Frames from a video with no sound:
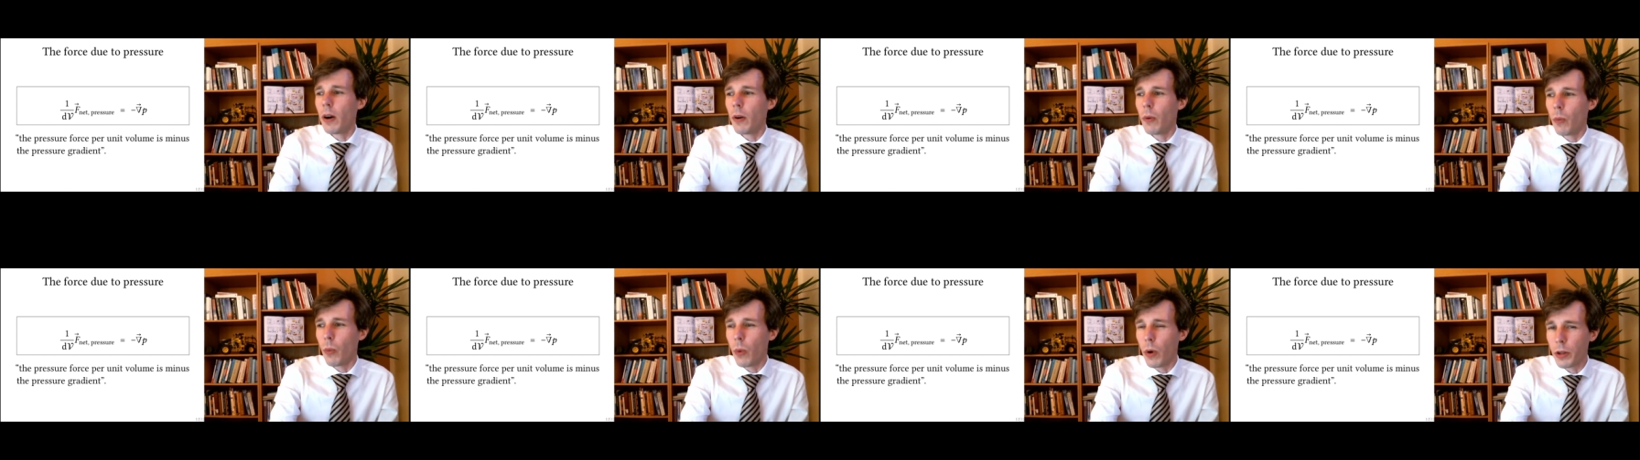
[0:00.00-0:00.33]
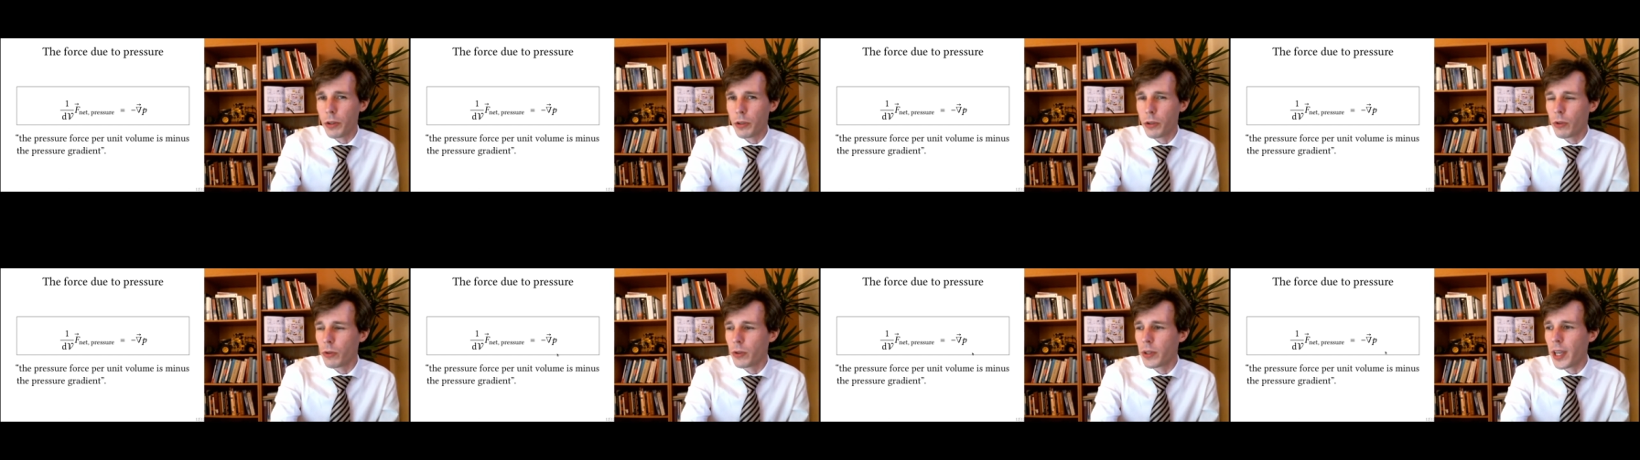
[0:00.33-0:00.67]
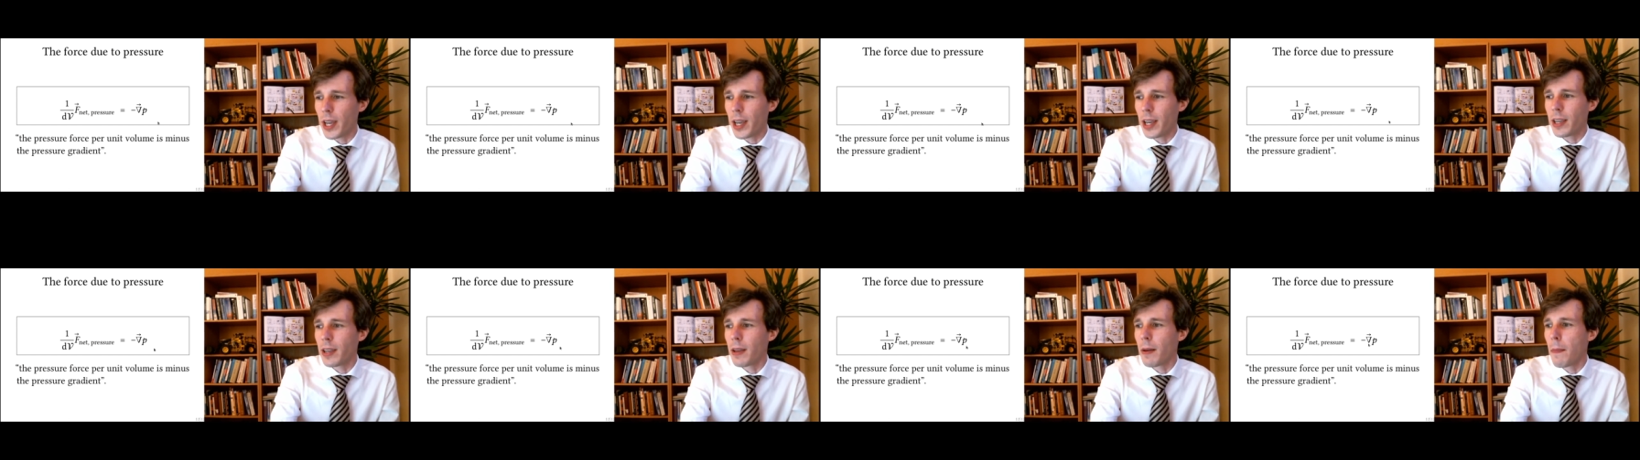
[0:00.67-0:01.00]
want to
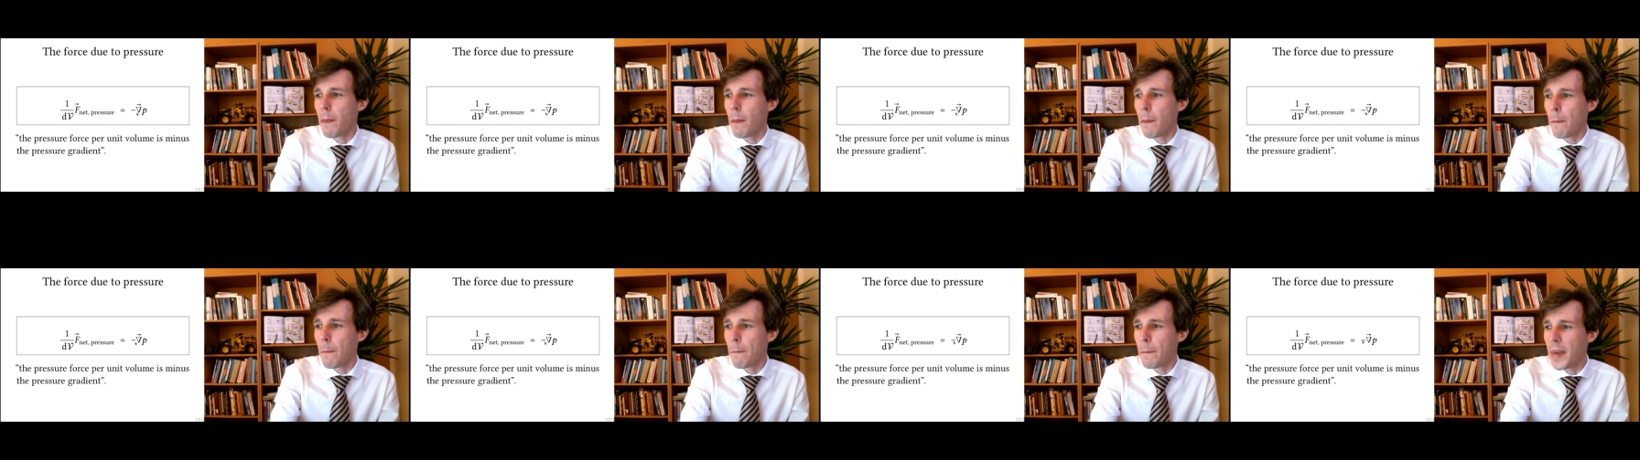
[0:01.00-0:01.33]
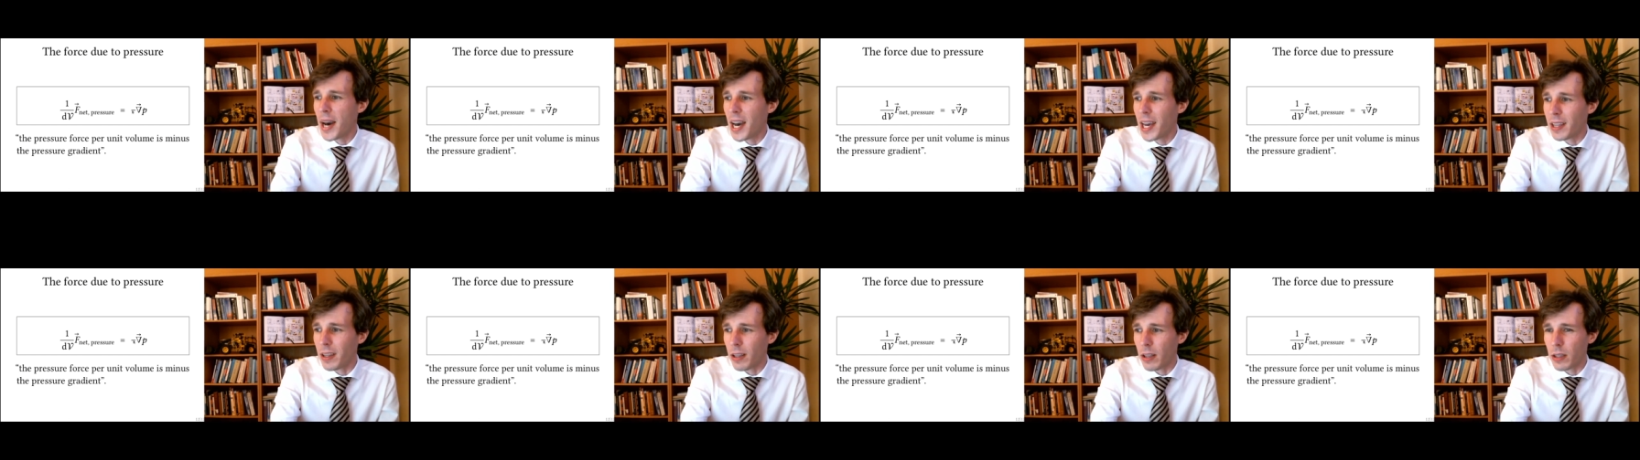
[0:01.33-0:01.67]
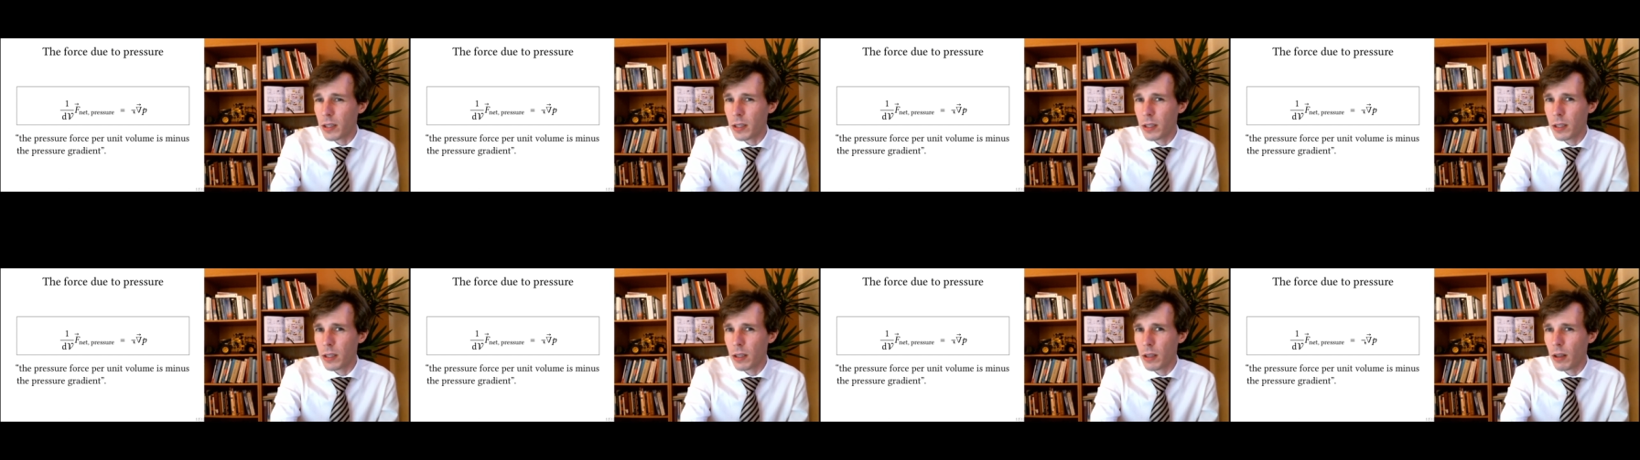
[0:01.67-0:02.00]
take
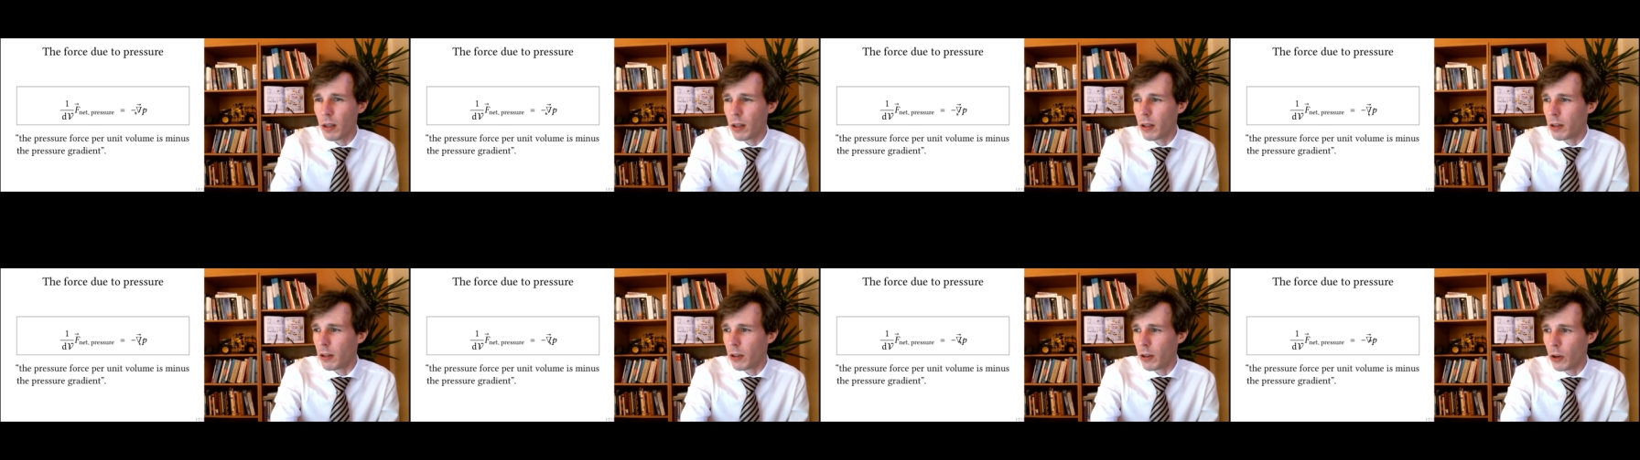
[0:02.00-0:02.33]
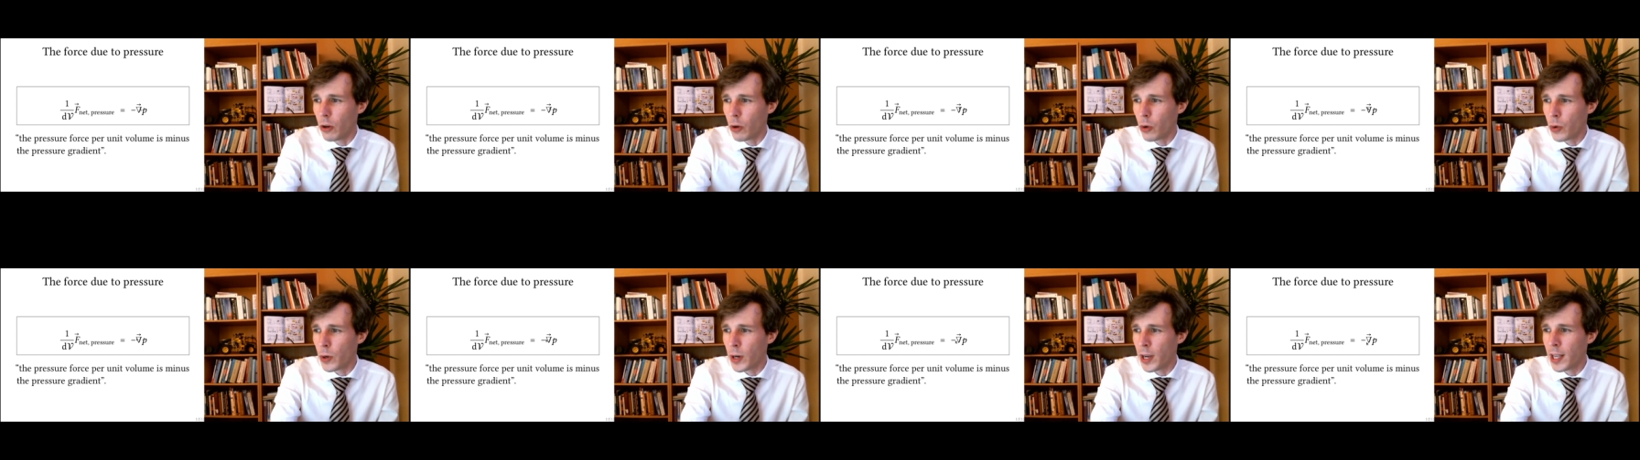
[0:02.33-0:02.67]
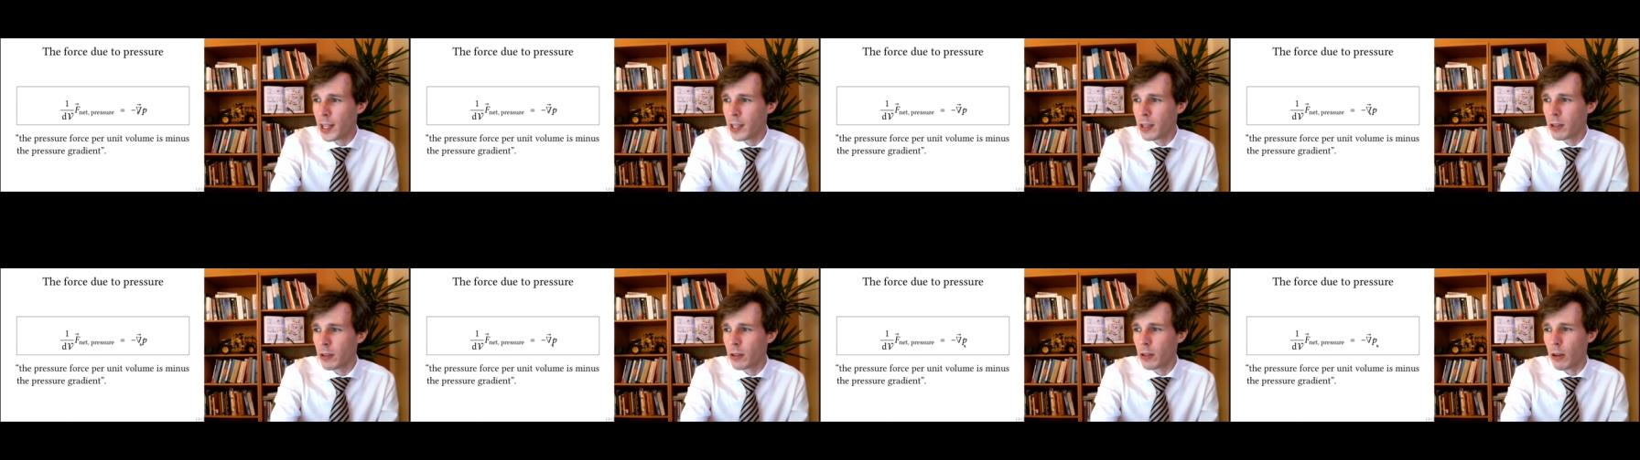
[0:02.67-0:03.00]
minus the
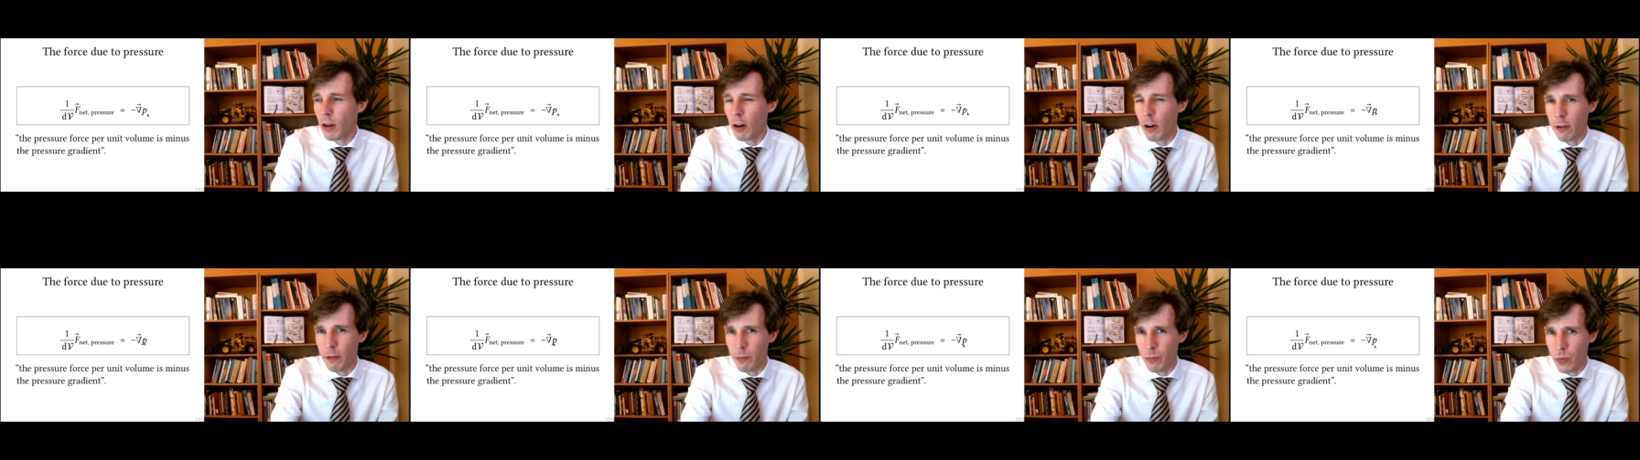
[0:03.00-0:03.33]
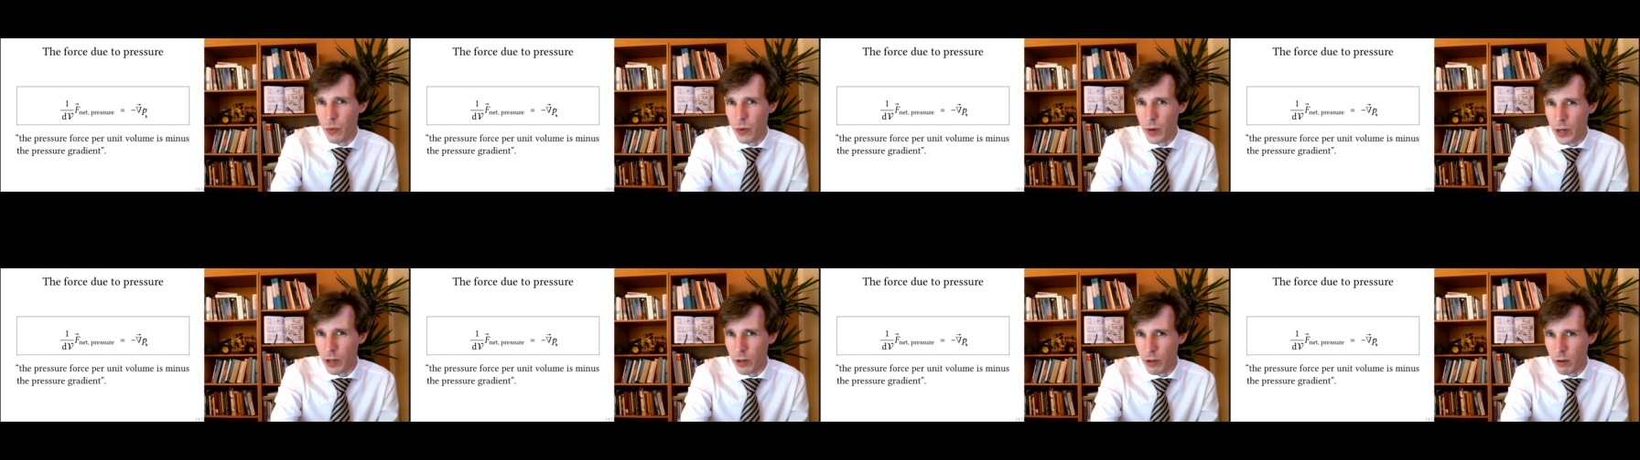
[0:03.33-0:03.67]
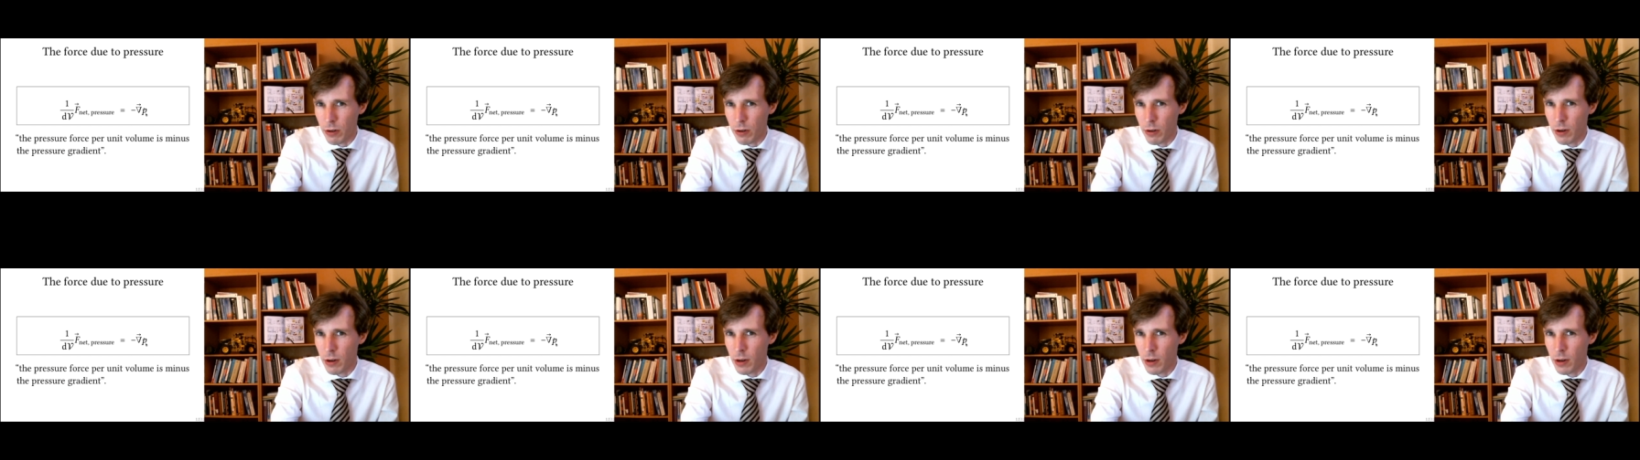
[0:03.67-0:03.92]
gradient of pressure.